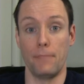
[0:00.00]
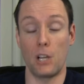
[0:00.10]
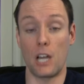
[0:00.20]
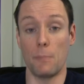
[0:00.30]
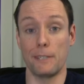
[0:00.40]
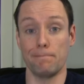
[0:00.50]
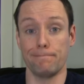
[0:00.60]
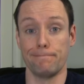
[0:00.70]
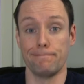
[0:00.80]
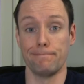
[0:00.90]
they're coming.
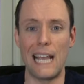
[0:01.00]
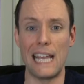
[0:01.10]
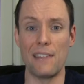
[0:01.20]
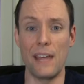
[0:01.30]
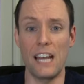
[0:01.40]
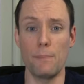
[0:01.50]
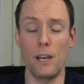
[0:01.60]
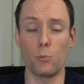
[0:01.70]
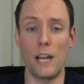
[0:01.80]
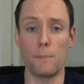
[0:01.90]
And that
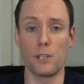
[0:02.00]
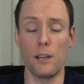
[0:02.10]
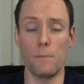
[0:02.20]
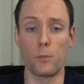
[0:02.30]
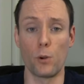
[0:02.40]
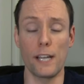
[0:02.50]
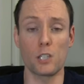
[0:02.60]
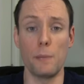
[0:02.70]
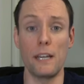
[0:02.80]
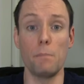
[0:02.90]
about wraps it up for
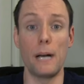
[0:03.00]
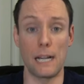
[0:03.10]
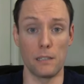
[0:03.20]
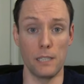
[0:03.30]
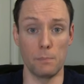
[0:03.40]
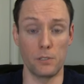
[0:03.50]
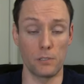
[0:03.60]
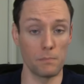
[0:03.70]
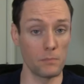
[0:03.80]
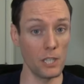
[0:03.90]
X Men
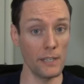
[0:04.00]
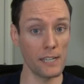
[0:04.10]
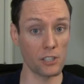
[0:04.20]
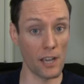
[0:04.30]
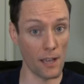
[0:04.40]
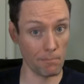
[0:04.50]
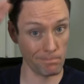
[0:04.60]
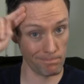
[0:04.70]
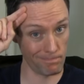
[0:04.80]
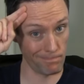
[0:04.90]
Apocalypse. Till next
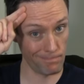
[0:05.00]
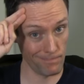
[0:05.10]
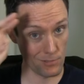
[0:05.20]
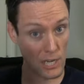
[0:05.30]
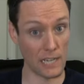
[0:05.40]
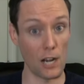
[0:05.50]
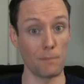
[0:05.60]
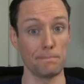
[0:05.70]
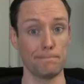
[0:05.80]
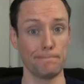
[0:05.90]
time, take care.